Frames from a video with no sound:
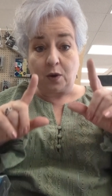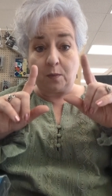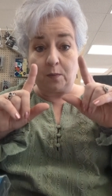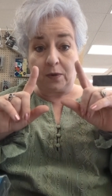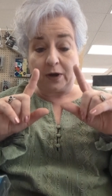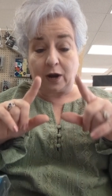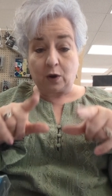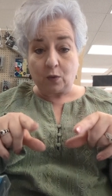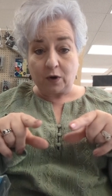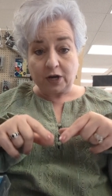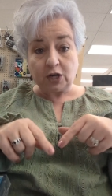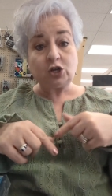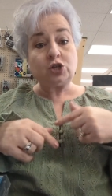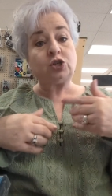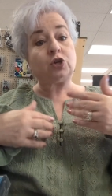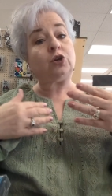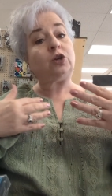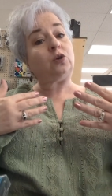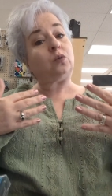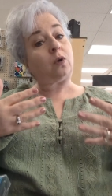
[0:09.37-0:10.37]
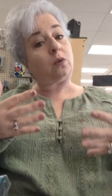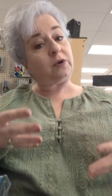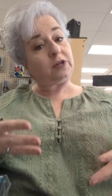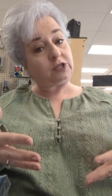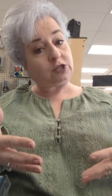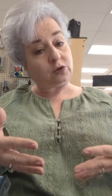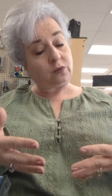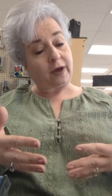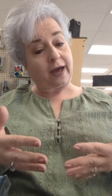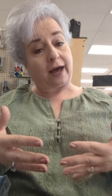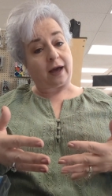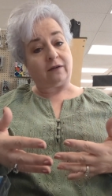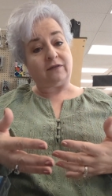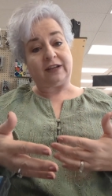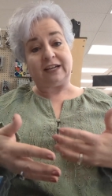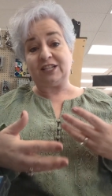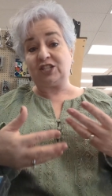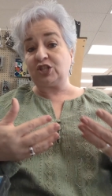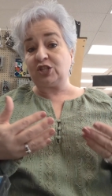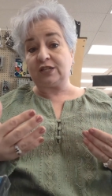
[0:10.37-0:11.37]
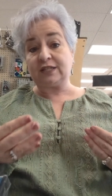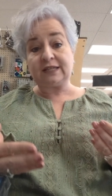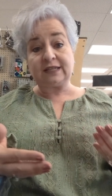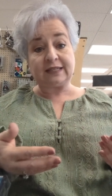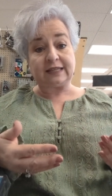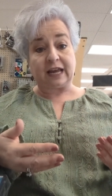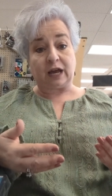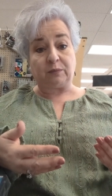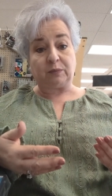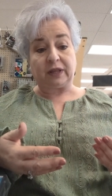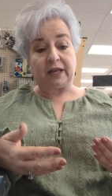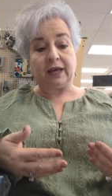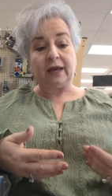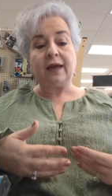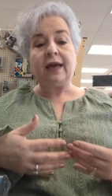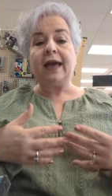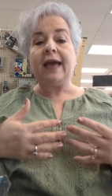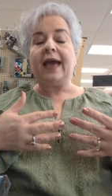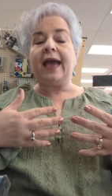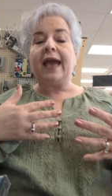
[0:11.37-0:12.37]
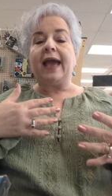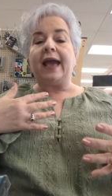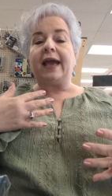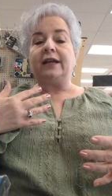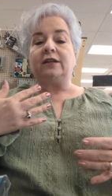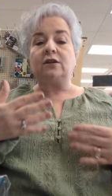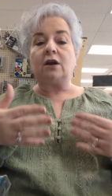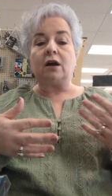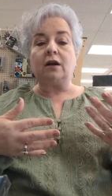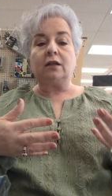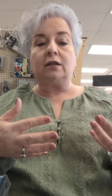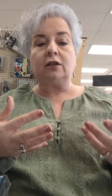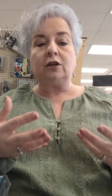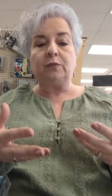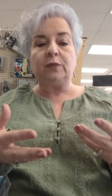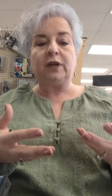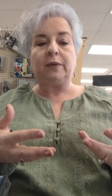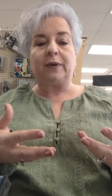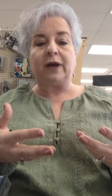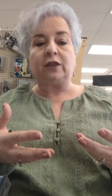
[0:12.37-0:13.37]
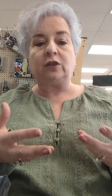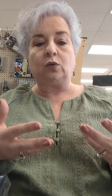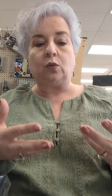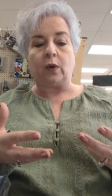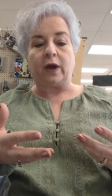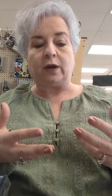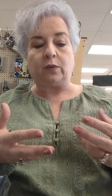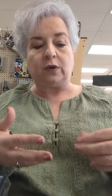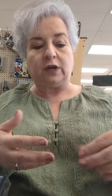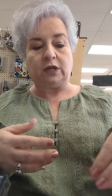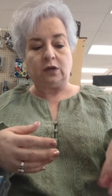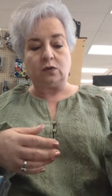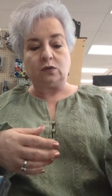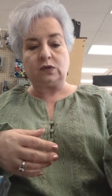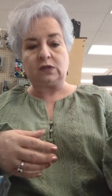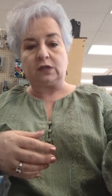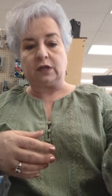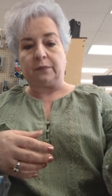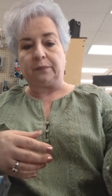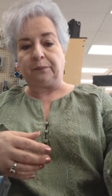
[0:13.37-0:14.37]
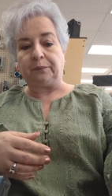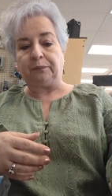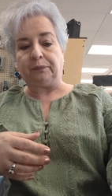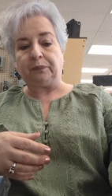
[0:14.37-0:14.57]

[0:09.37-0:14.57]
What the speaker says: But I want to show you what we do have, and it's just a sampling, and talk a little bit about the way we use them.